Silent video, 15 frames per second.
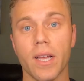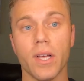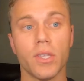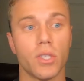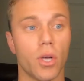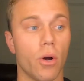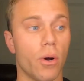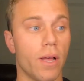
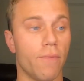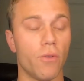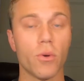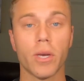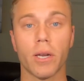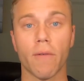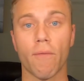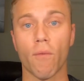So if you
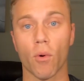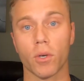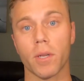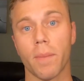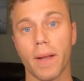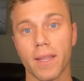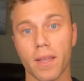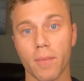can afford
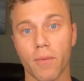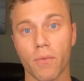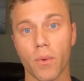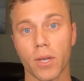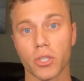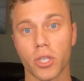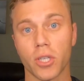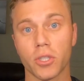to pay them a few
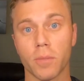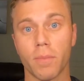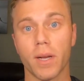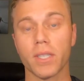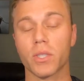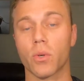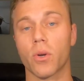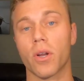extra
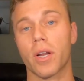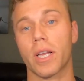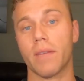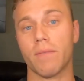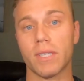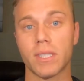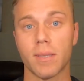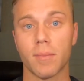$100 in order to
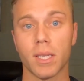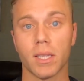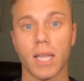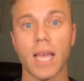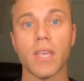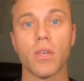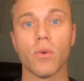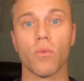convince them to
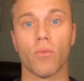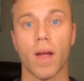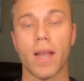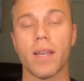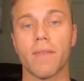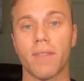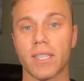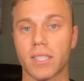let you
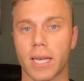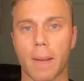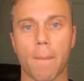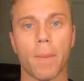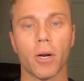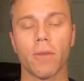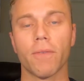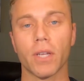rent, if that's like a
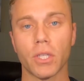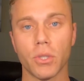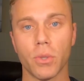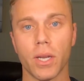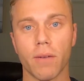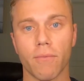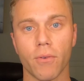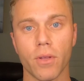perfect
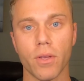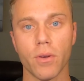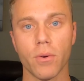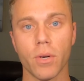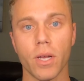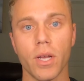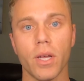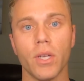unit for
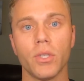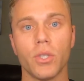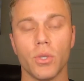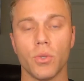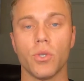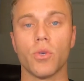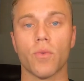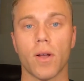you
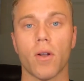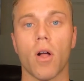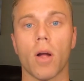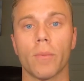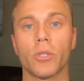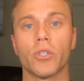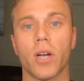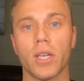to do rental
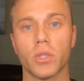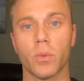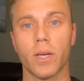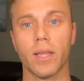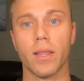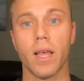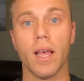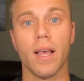arbitrage
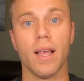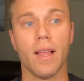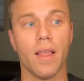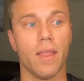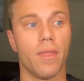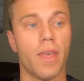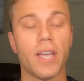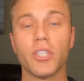with,
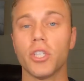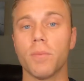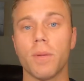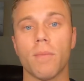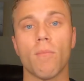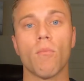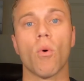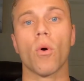they should
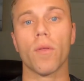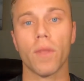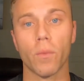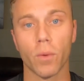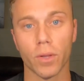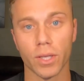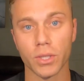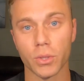be more than
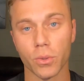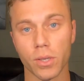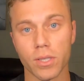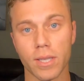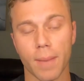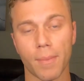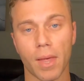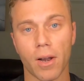willing to
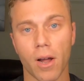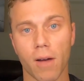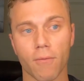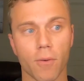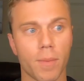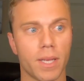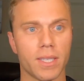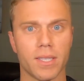accept that
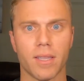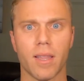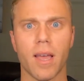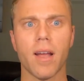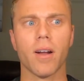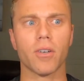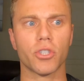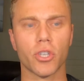offer, because
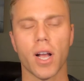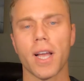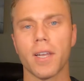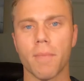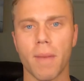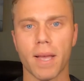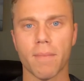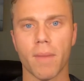they're trying
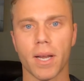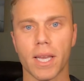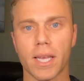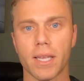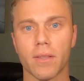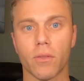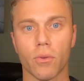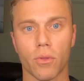to make
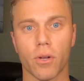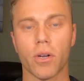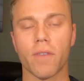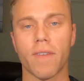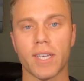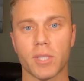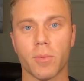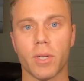money through their
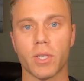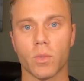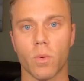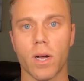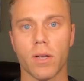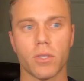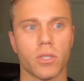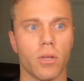investment as
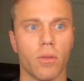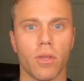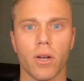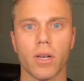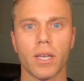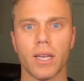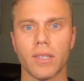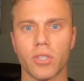well. So
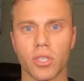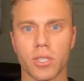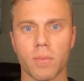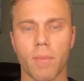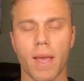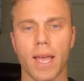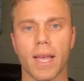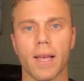they're going to just
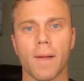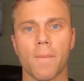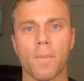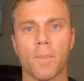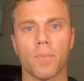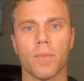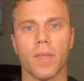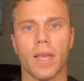make
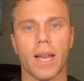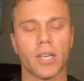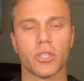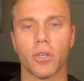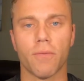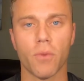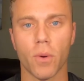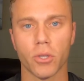an
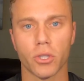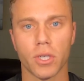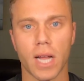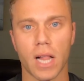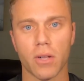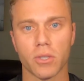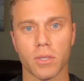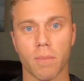extra few
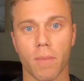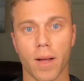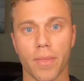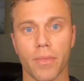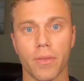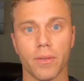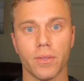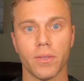$100s a
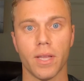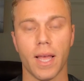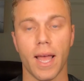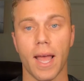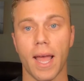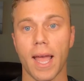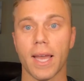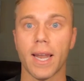month
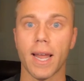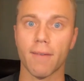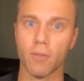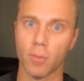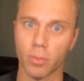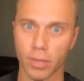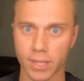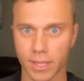and have
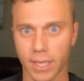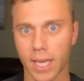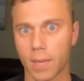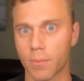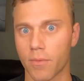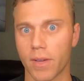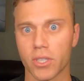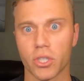their place, again,
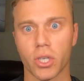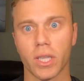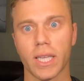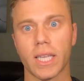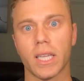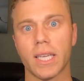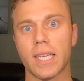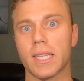professionally
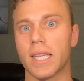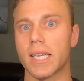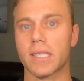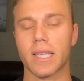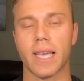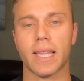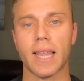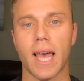clean, things
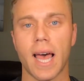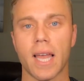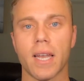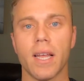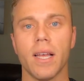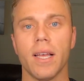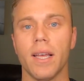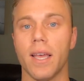like
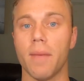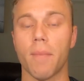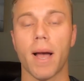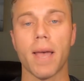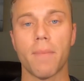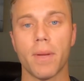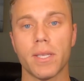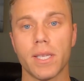that. In
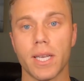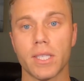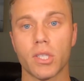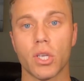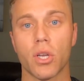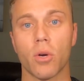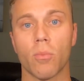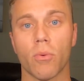my opinion, it's
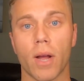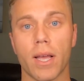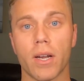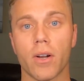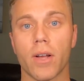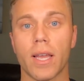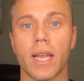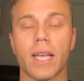a
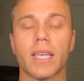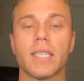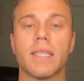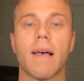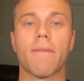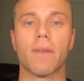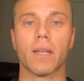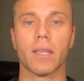no-brainer, and it could
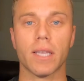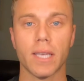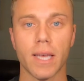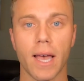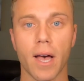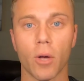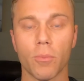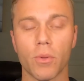definitely
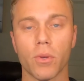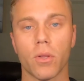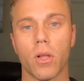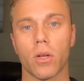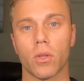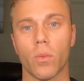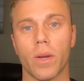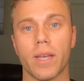help you
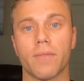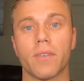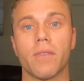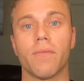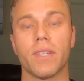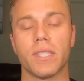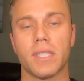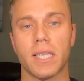along the way of
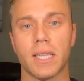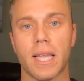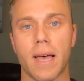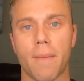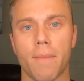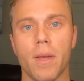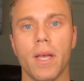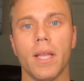convincing
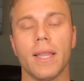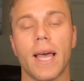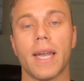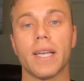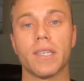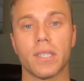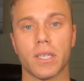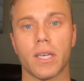them that
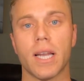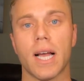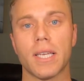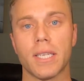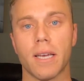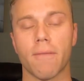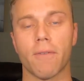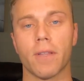it is a good
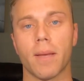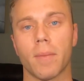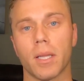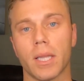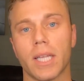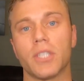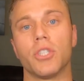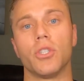idea for them to
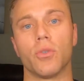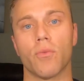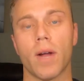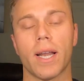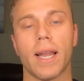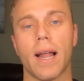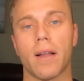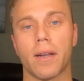let you
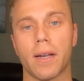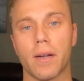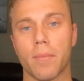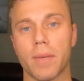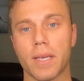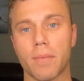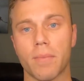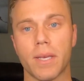rent it out on
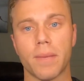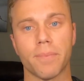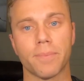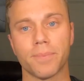Airbnb.